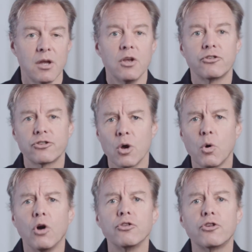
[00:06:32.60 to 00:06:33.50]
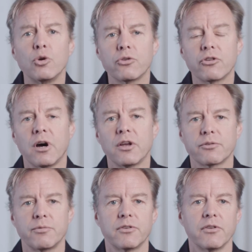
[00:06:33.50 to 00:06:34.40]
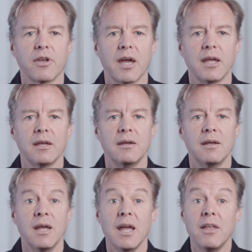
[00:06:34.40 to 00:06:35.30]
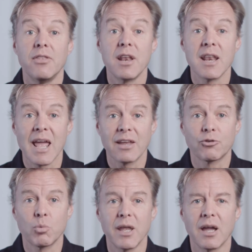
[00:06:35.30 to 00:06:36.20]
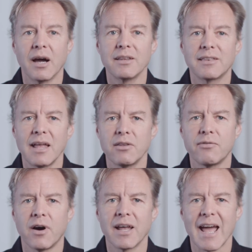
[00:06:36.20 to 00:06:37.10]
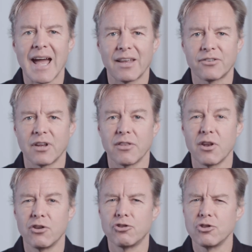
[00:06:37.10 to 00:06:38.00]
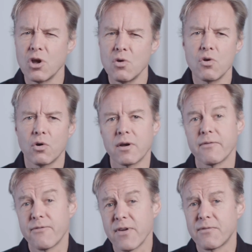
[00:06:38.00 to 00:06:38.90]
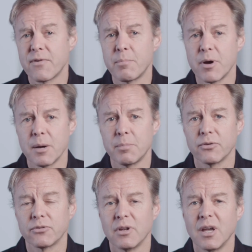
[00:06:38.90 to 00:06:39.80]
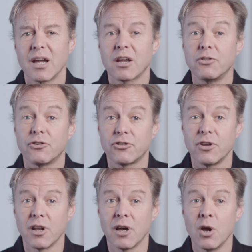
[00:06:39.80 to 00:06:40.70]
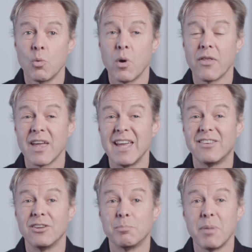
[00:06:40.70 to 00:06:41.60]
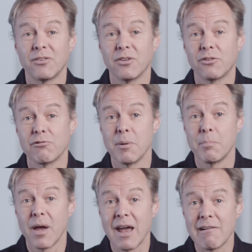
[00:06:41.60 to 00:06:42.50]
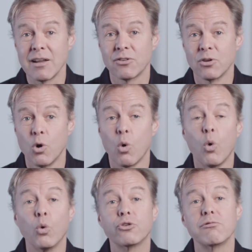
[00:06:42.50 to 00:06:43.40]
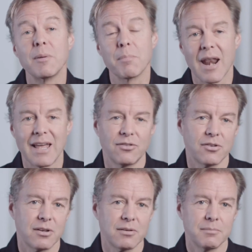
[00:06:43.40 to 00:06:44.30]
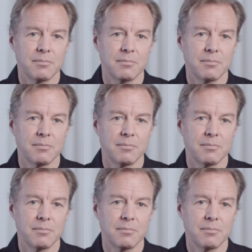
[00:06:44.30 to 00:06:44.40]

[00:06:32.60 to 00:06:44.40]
So on to your task for today. In the next week, identify an asset that is no longer fit for purpose and consider whether it is better to repair it or to replace it.